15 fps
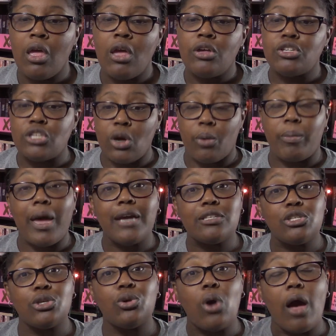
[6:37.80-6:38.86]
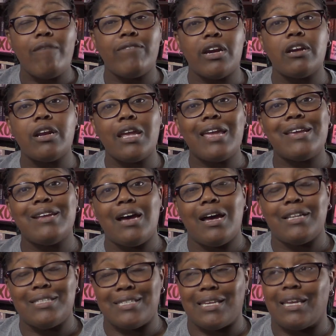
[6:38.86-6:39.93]
So back to Verity and
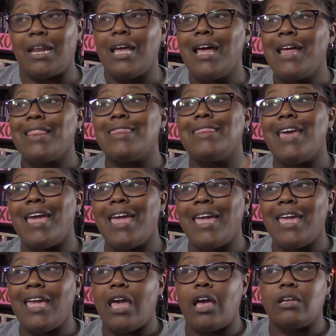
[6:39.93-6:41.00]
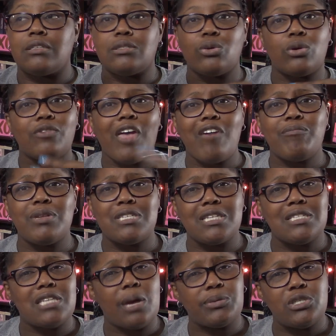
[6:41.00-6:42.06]
Hudson. They sort of have
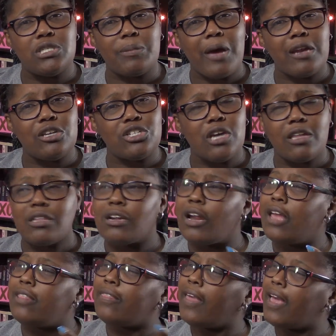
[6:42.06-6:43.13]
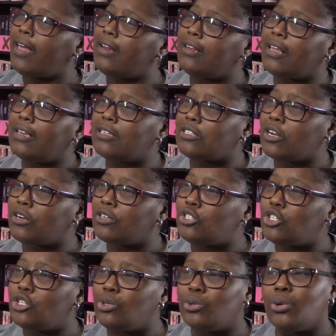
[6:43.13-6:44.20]
misconceptions about each other, and then they start
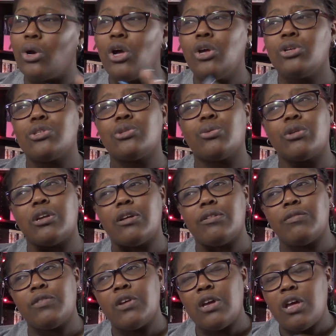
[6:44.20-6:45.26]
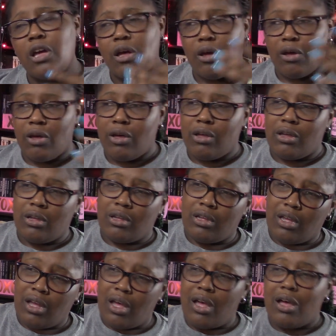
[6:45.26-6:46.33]
to sort of
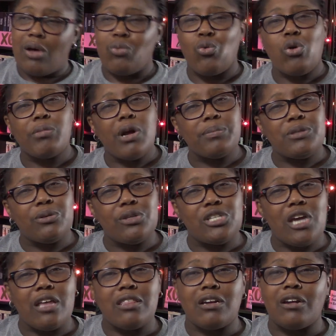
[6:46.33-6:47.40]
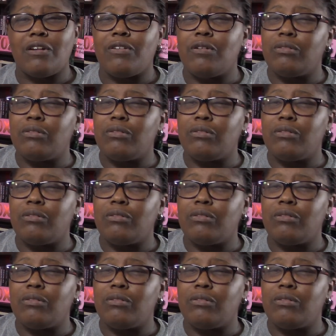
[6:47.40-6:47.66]
warm up to each other,